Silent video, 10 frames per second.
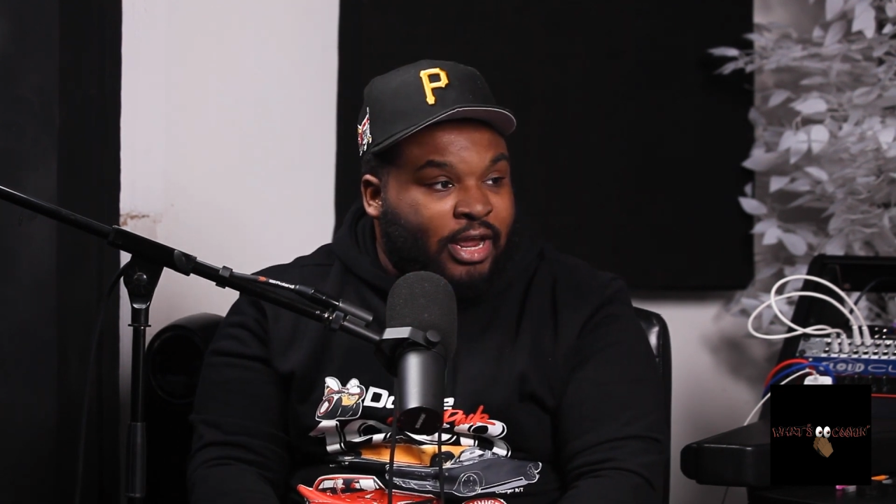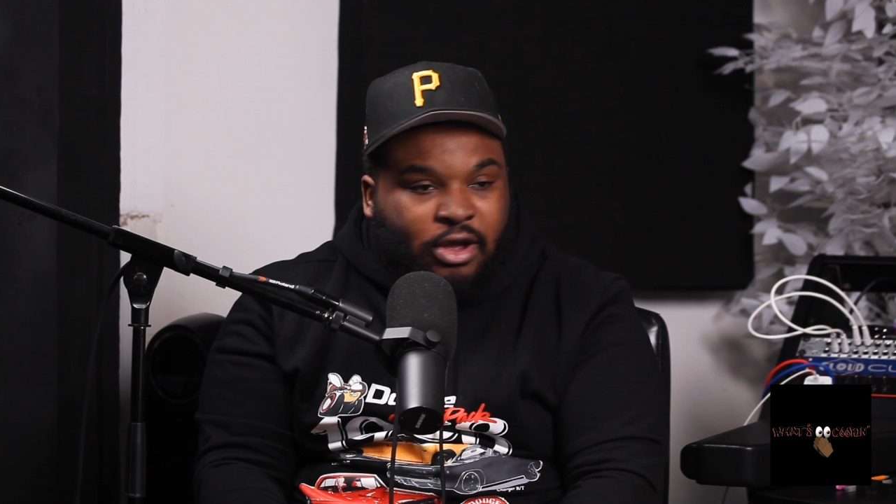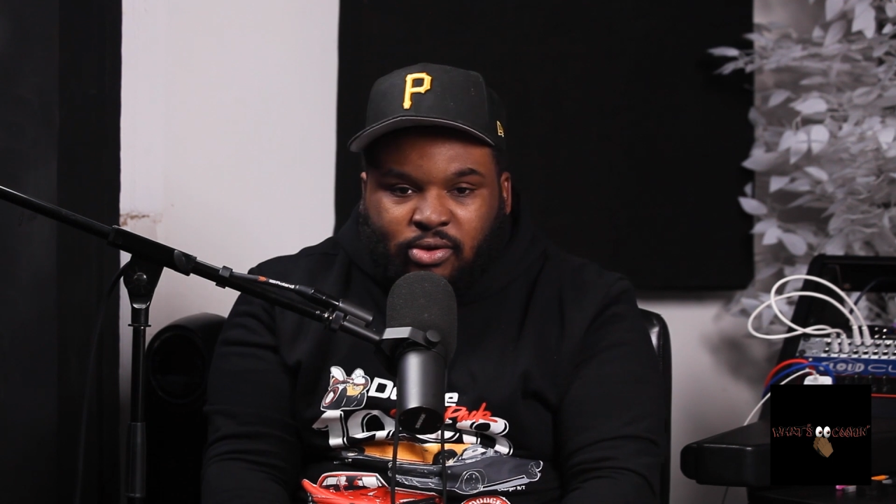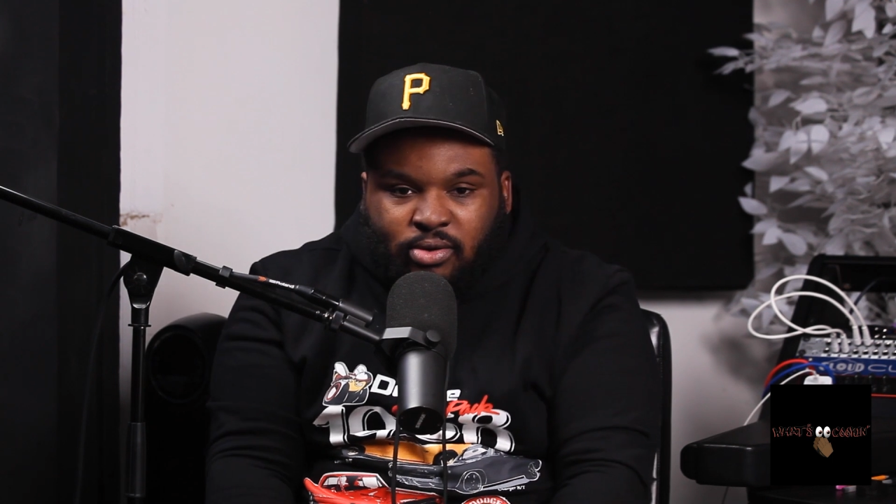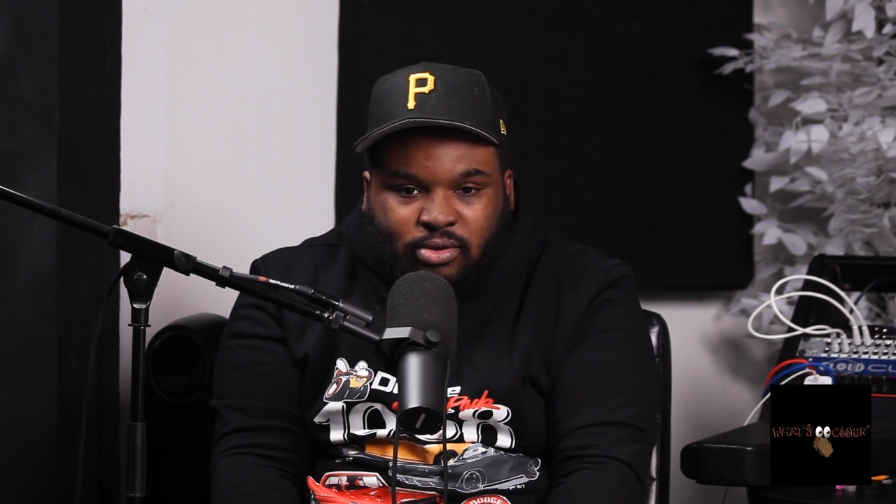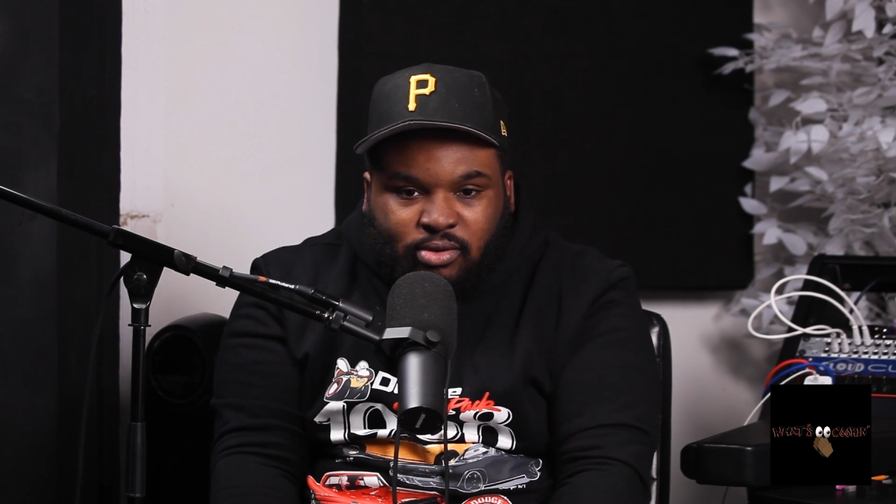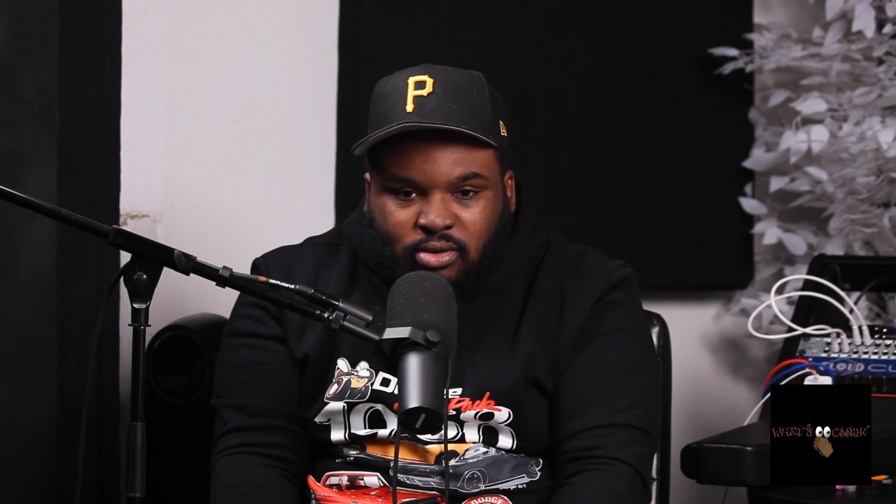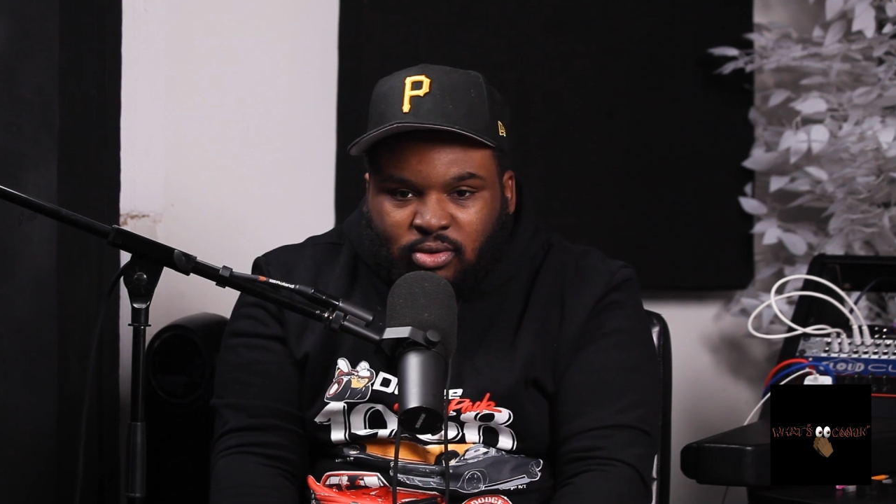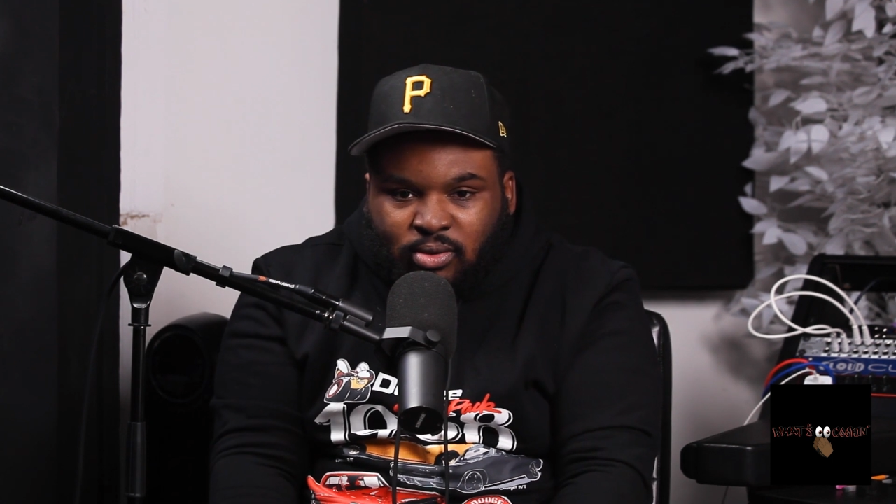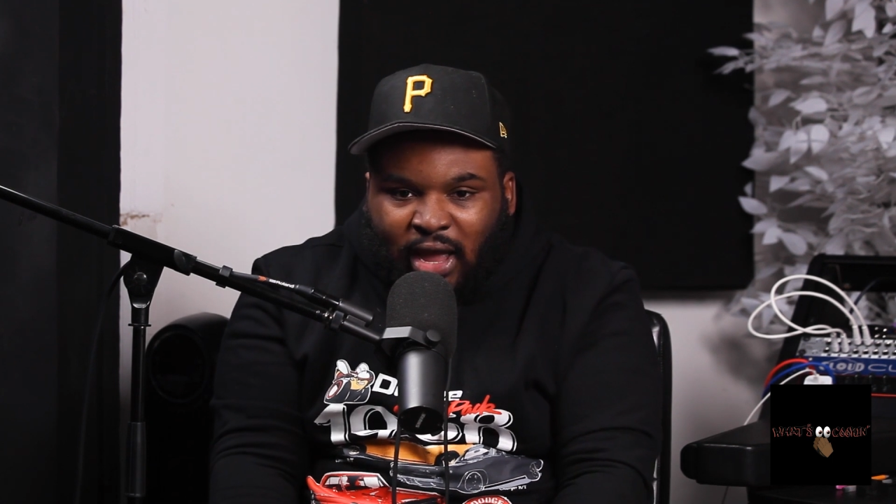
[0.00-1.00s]
Now you
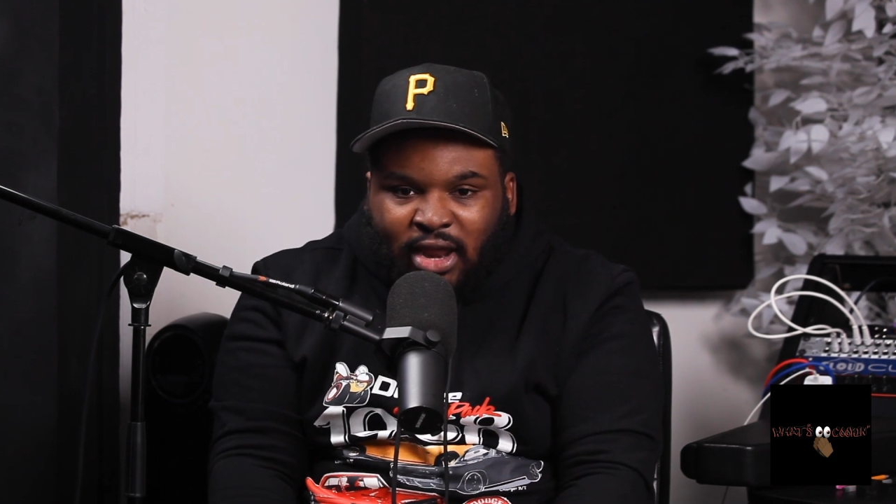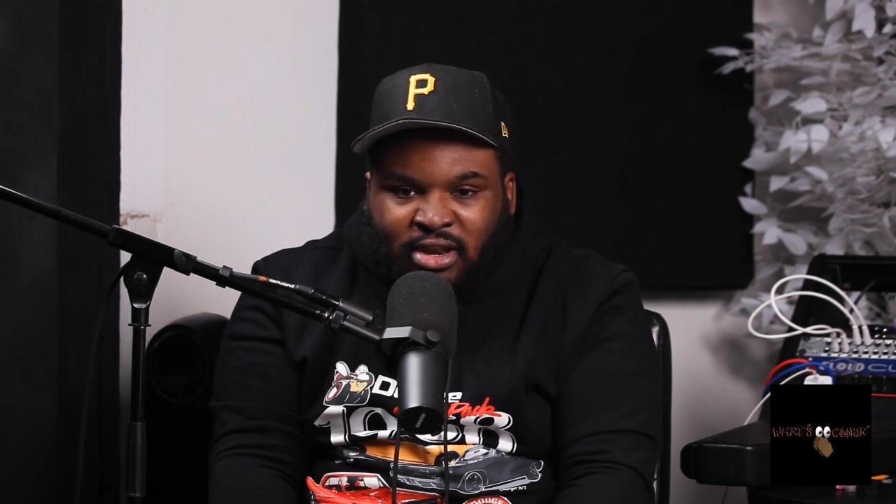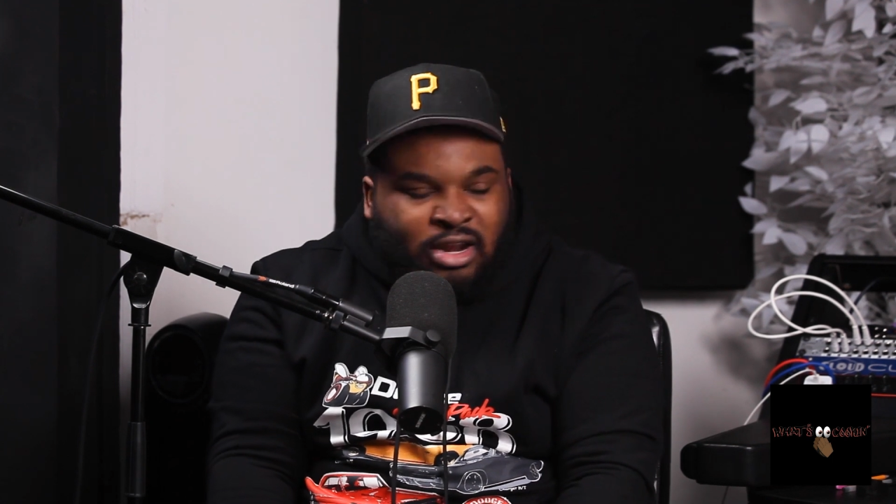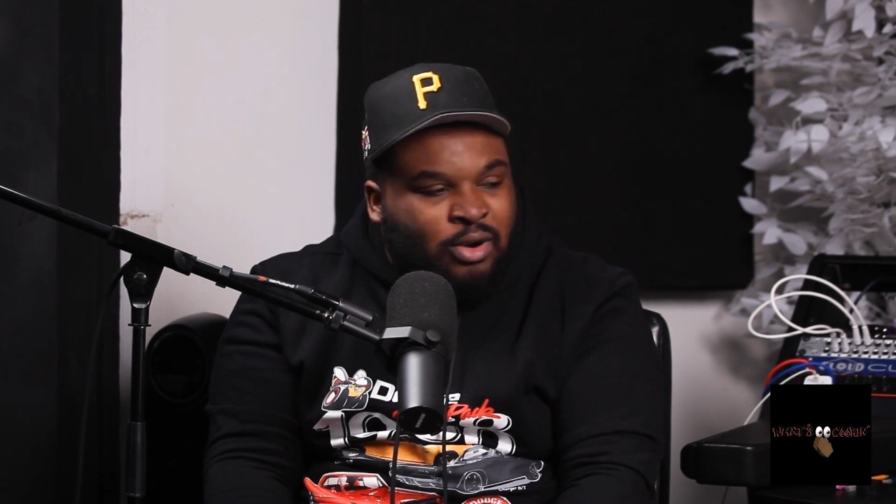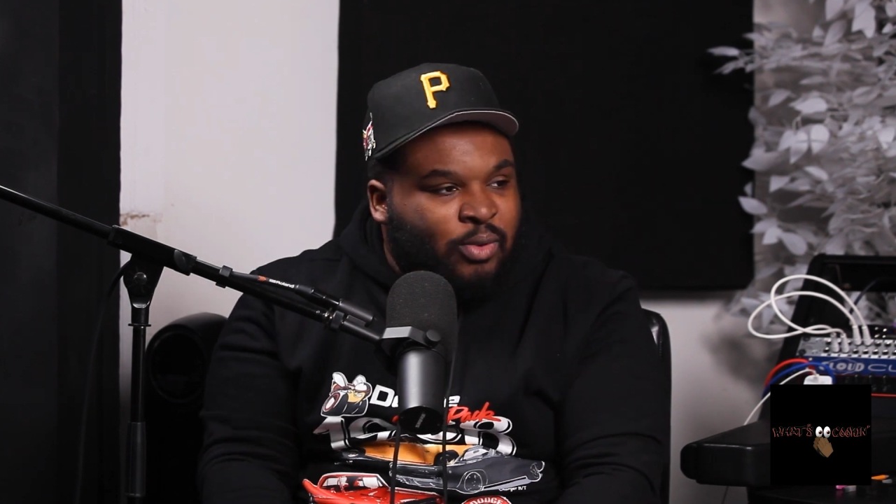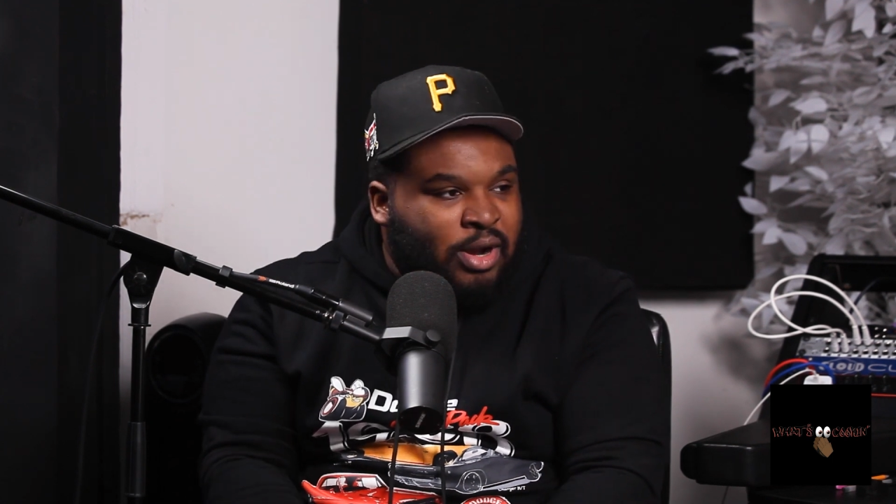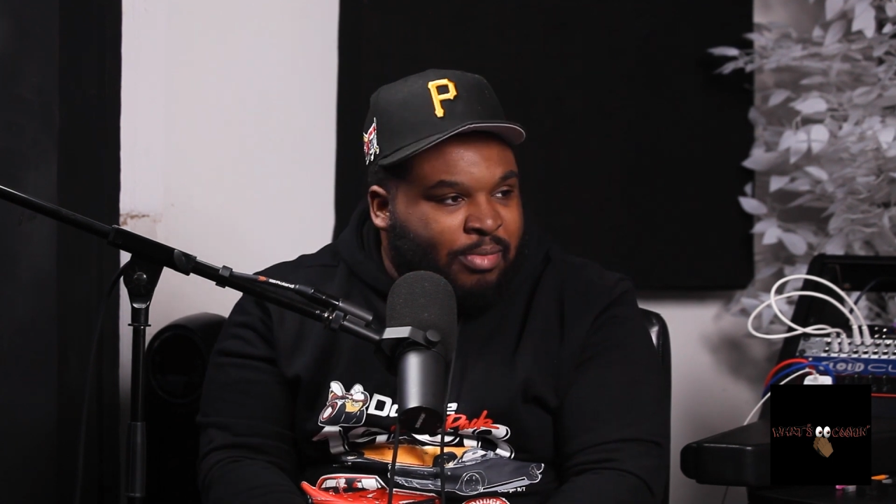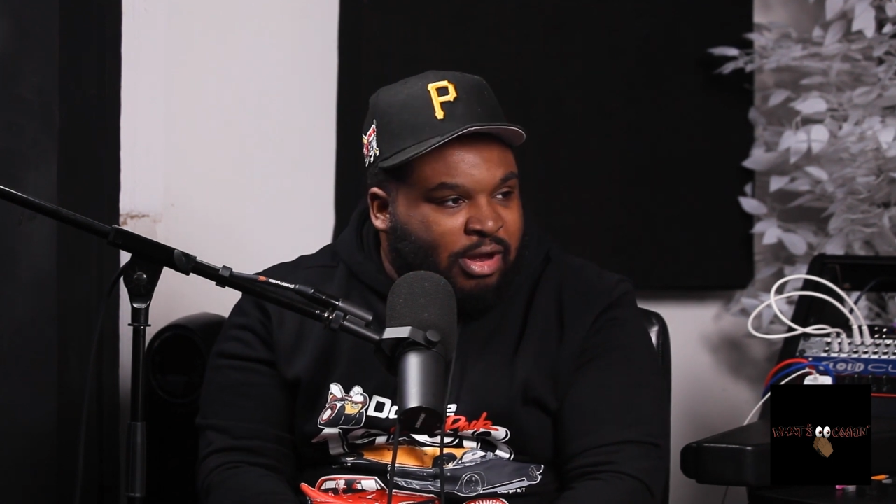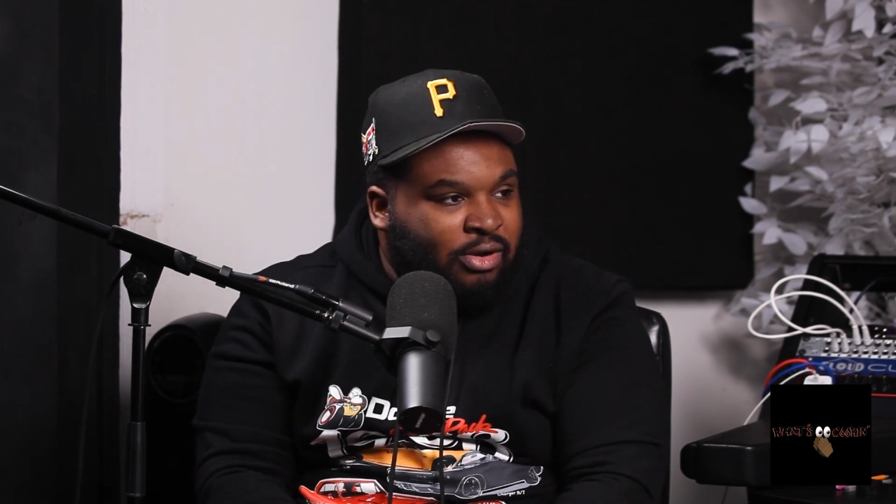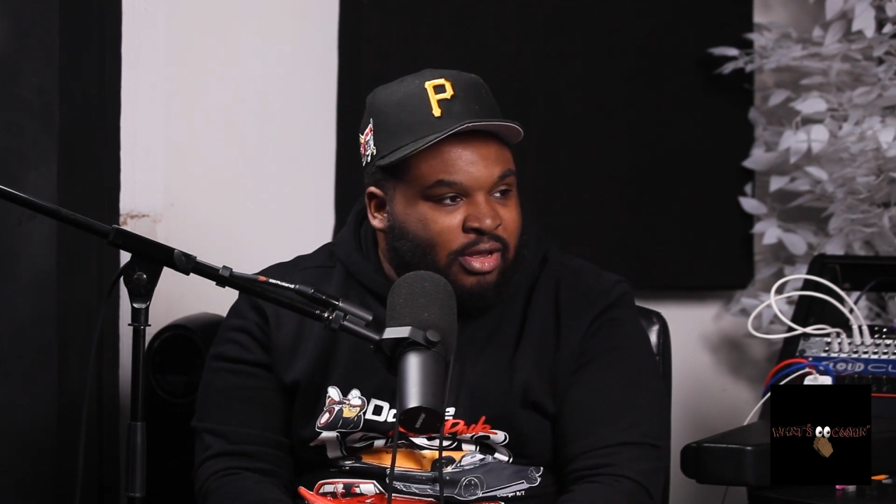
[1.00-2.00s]
got nothing to worry
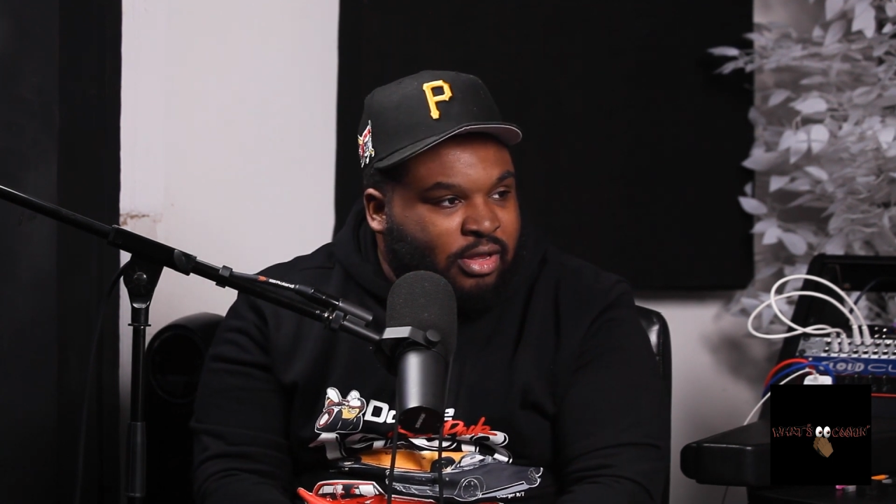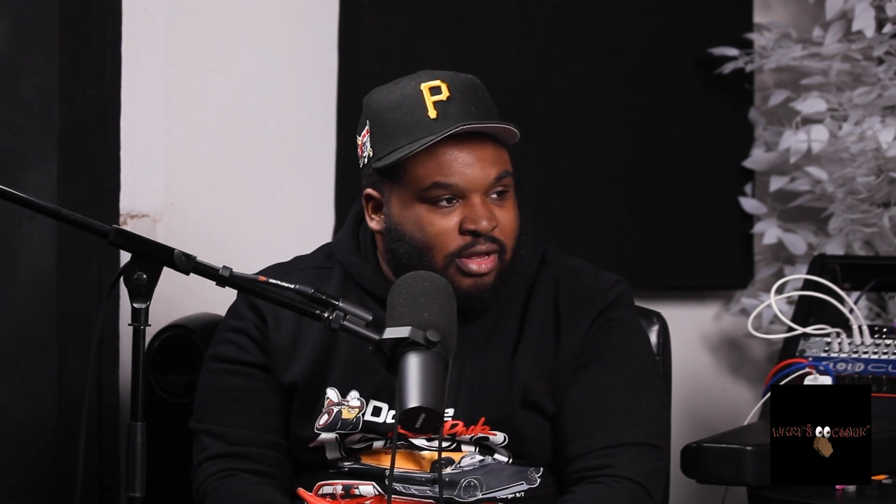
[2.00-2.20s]
about.